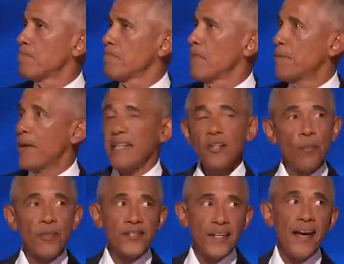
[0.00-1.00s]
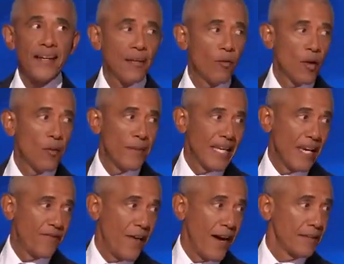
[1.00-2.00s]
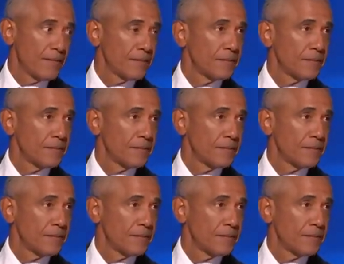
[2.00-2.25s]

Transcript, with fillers: And make no mistake, it will be a fight.